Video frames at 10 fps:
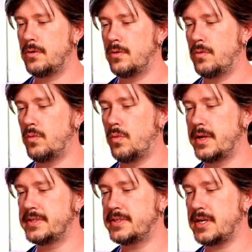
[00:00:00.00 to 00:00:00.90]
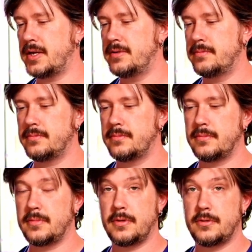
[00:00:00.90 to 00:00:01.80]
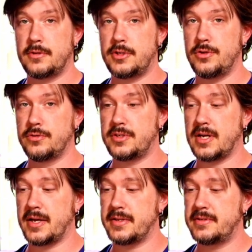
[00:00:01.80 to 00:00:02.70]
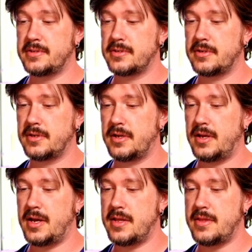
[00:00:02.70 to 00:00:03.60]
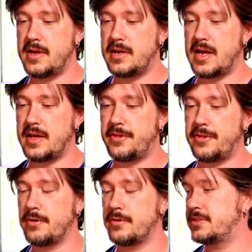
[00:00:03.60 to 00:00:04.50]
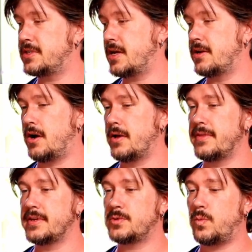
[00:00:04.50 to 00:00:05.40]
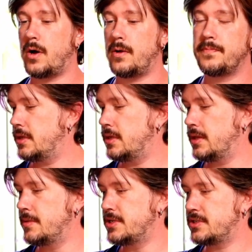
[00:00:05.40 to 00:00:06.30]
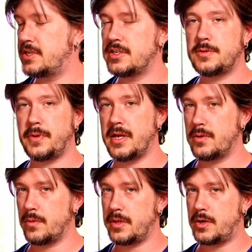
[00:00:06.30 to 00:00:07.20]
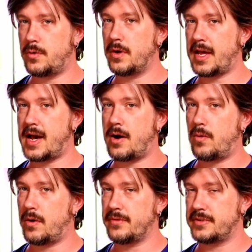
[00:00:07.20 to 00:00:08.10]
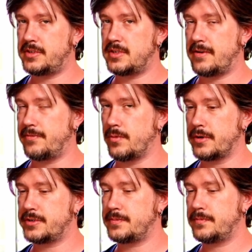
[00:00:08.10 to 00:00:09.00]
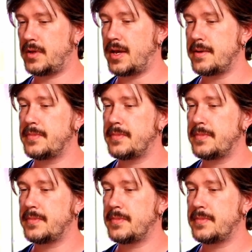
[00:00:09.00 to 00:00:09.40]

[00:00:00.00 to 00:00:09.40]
1 stud, 2 studs, and then a 3rd stud on this wall. Let me just explain really quick how all this stuff works. Okay.